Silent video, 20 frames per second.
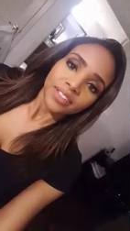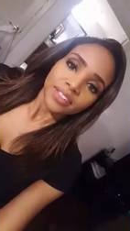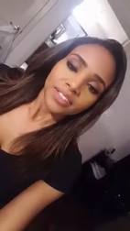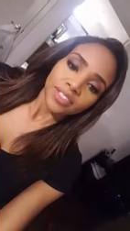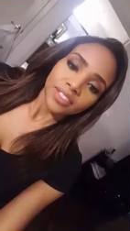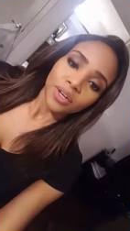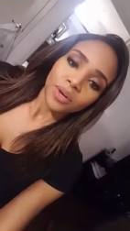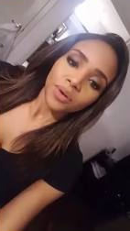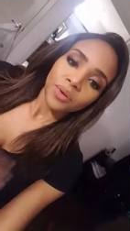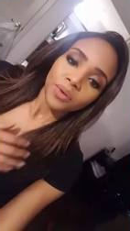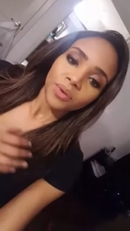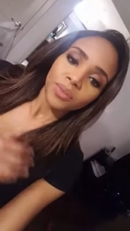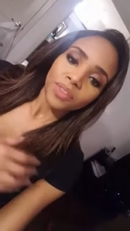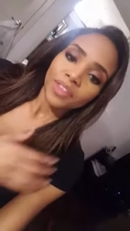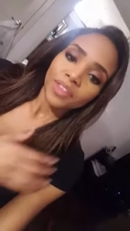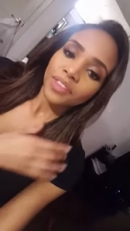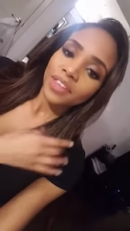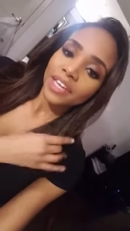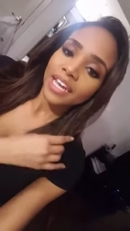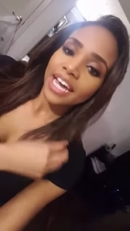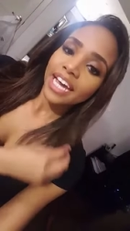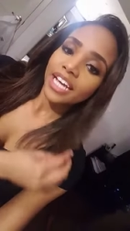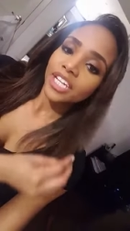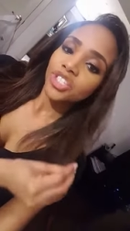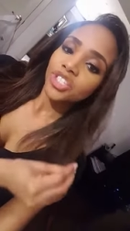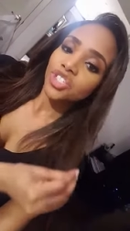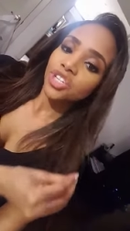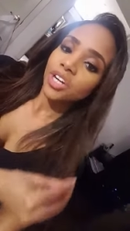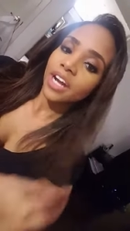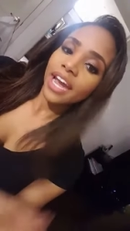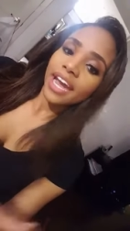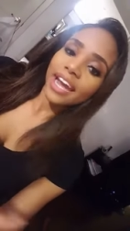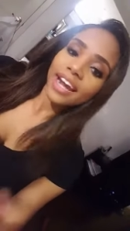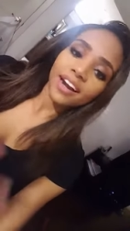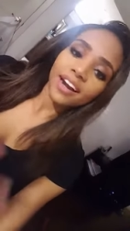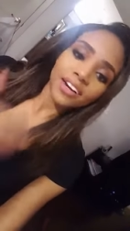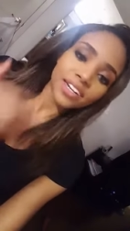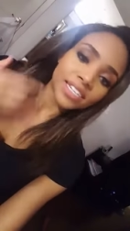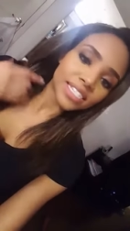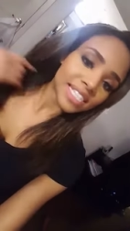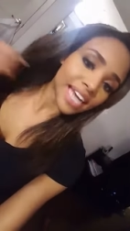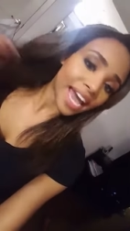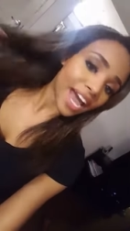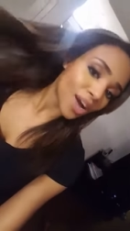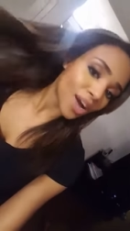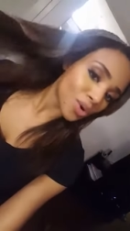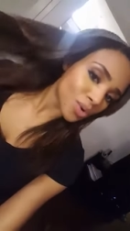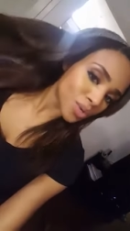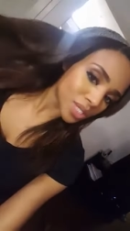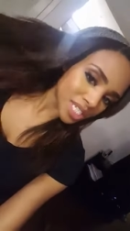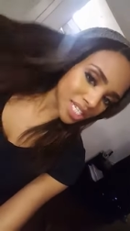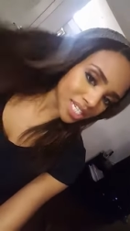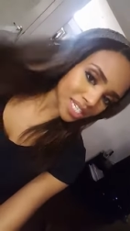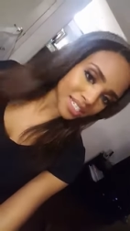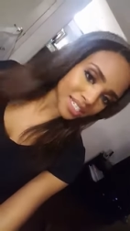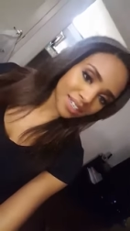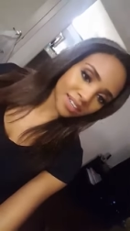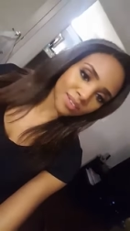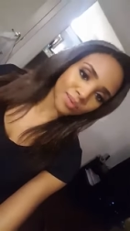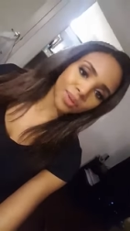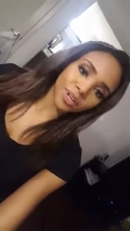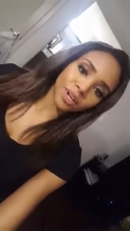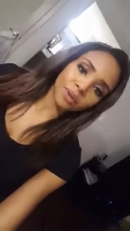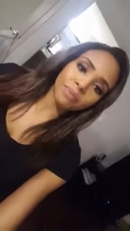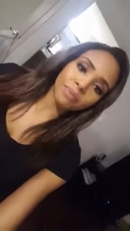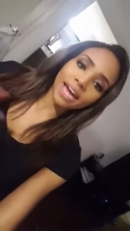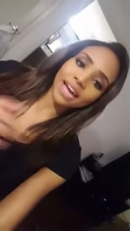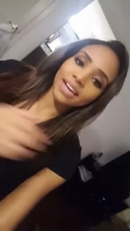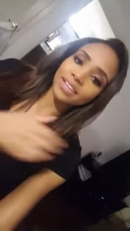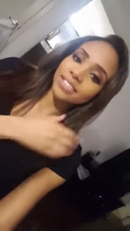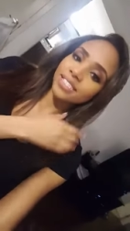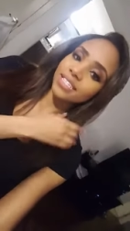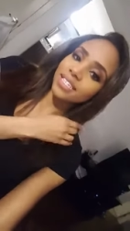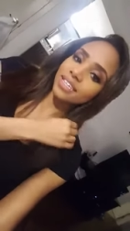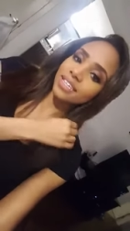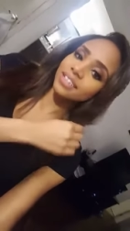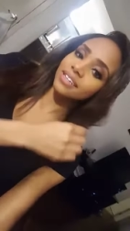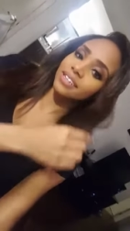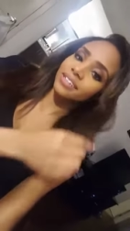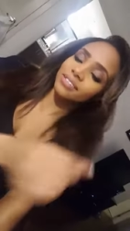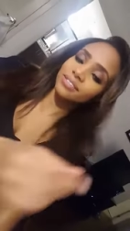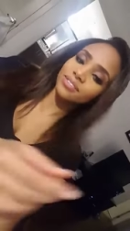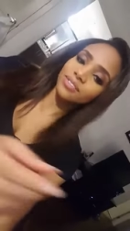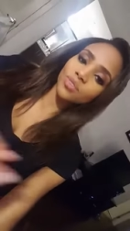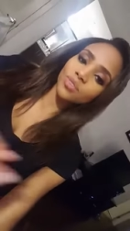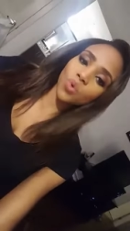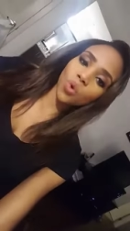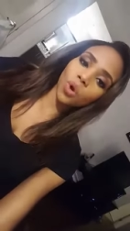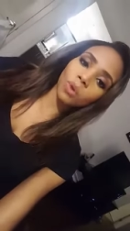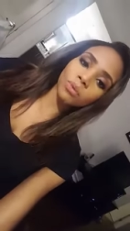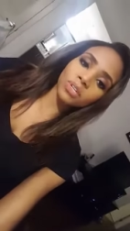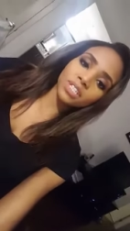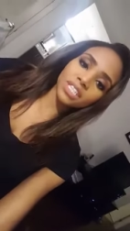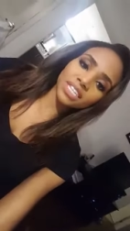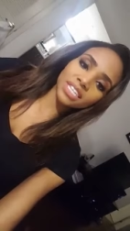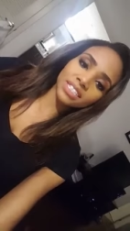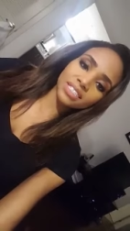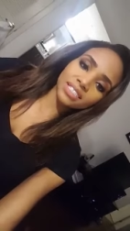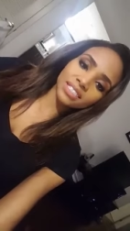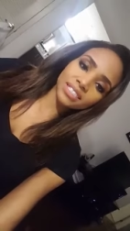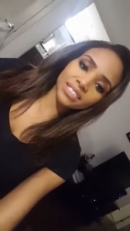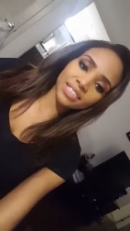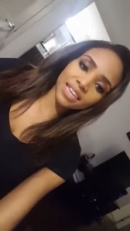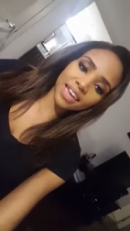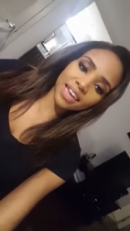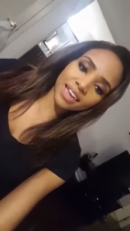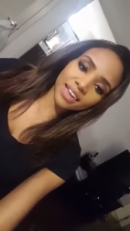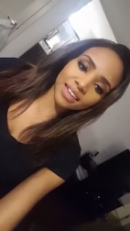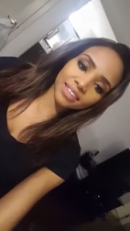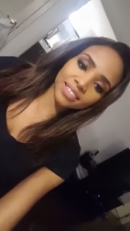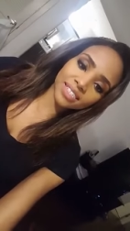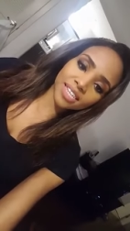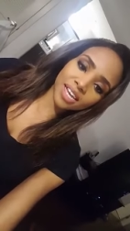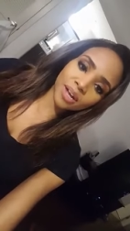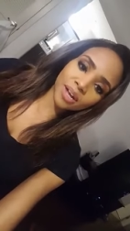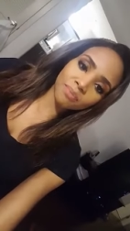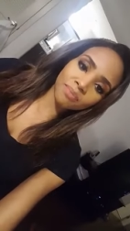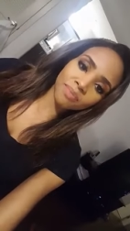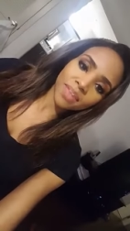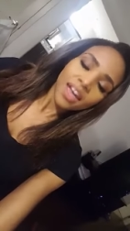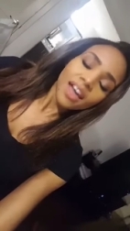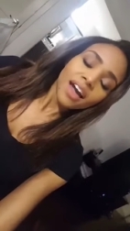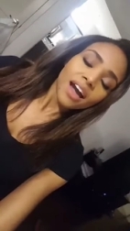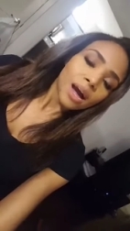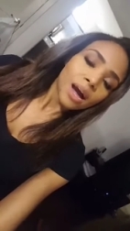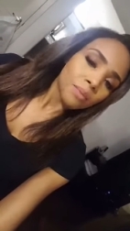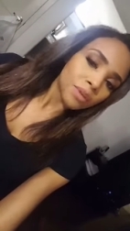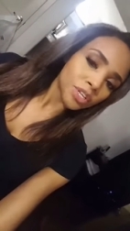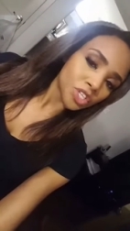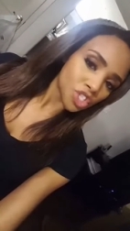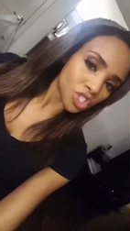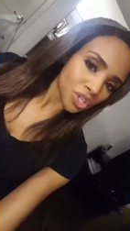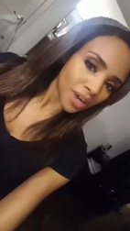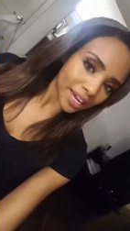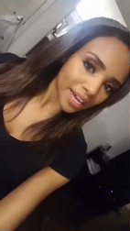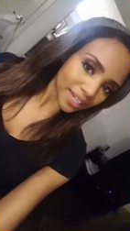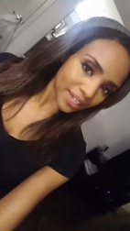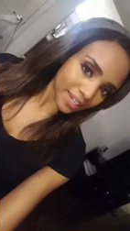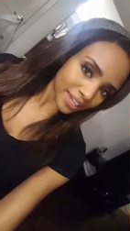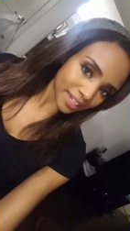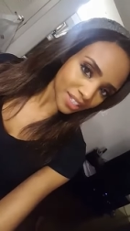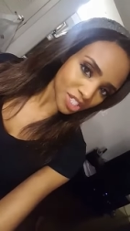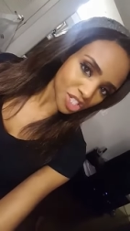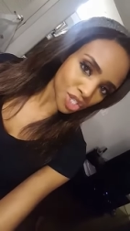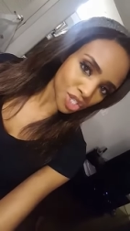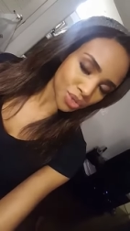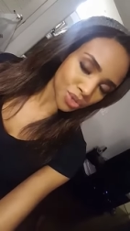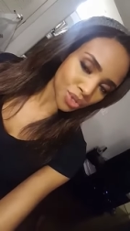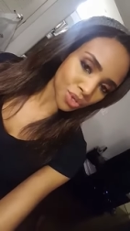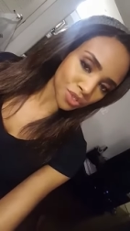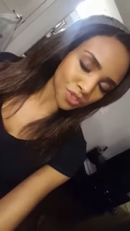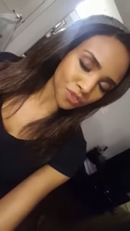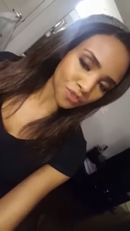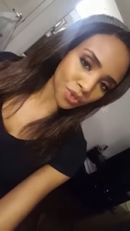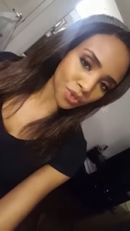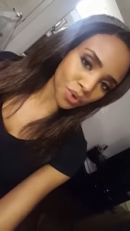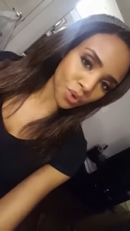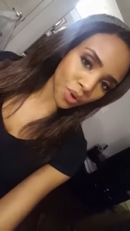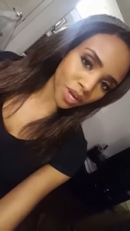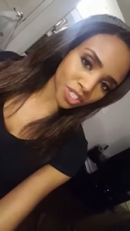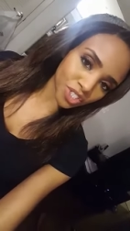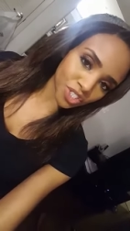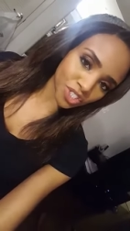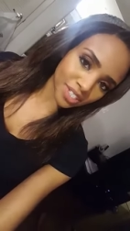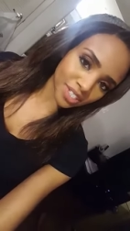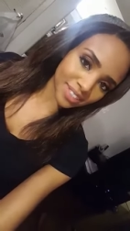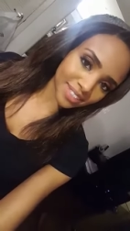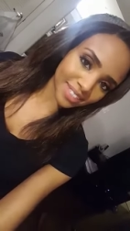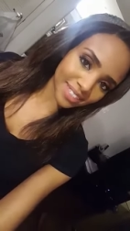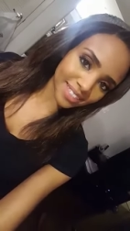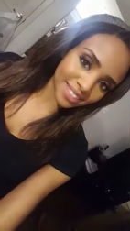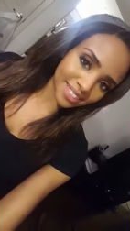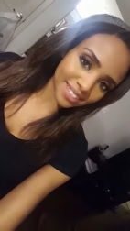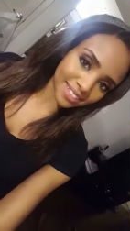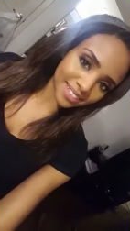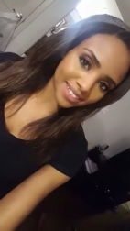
So the, the extra hair is out. We are back to normalness and um, I'm gonna try to get to those few questions.